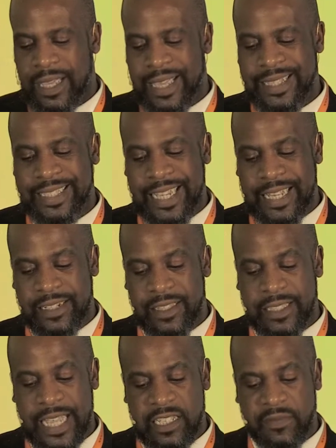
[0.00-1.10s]
Indeed, the
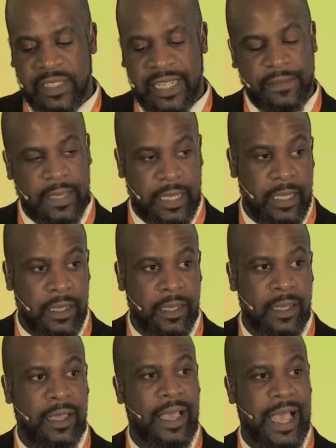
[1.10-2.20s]
days of TV
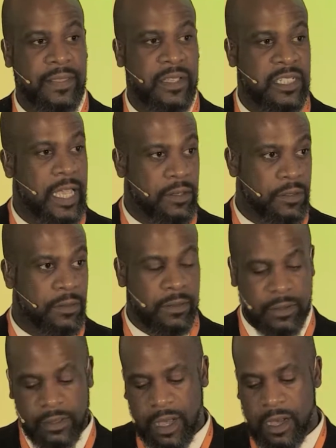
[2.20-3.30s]
and the channel
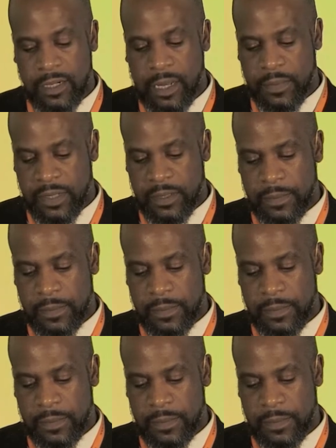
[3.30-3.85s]
are numbered.